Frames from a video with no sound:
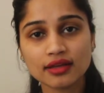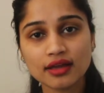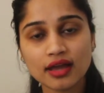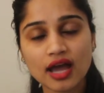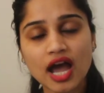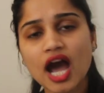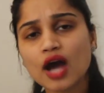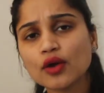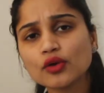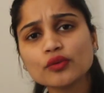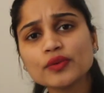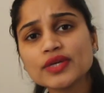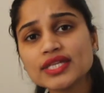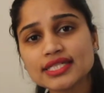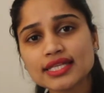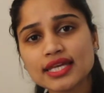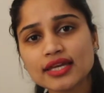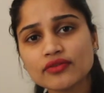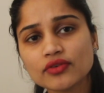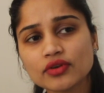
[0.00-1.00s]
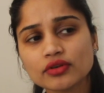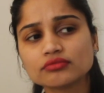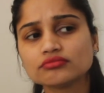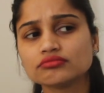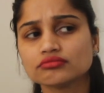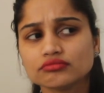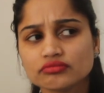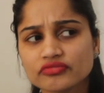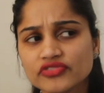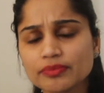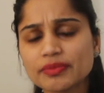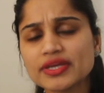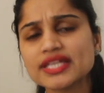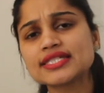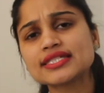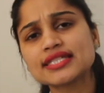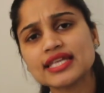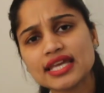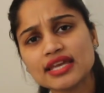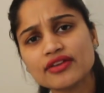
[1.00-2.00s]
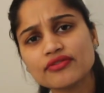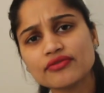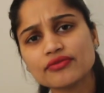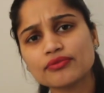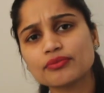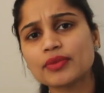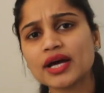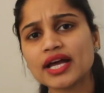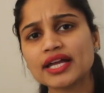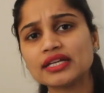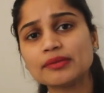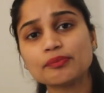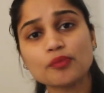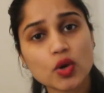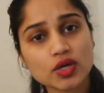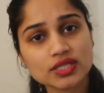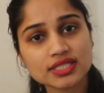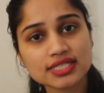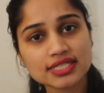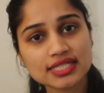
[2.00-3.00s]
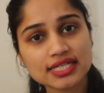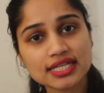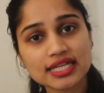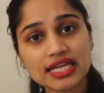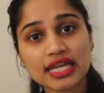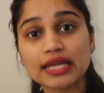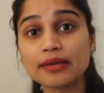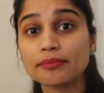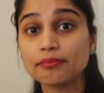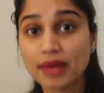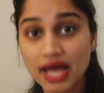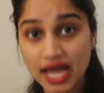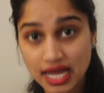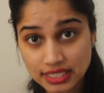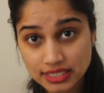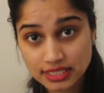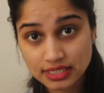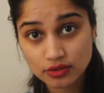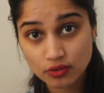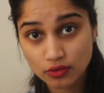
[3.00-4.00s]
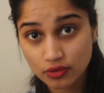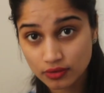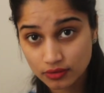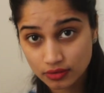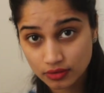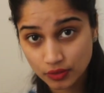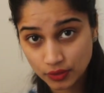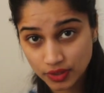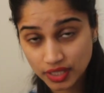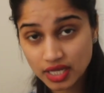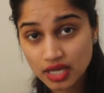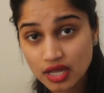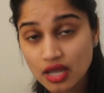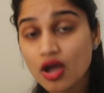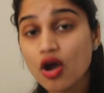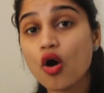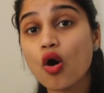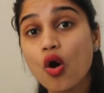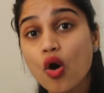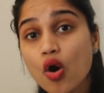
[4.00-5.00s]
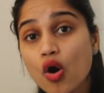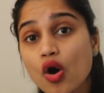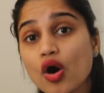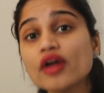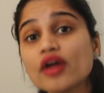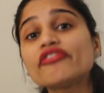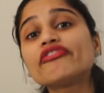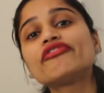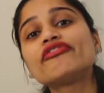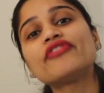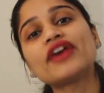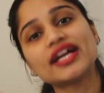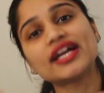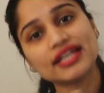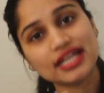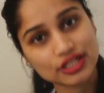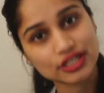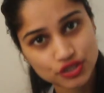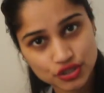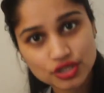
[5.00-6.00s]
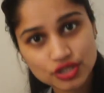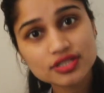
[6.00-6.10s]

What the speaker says: How do we save? We may save by depositing in banks, okay, or financial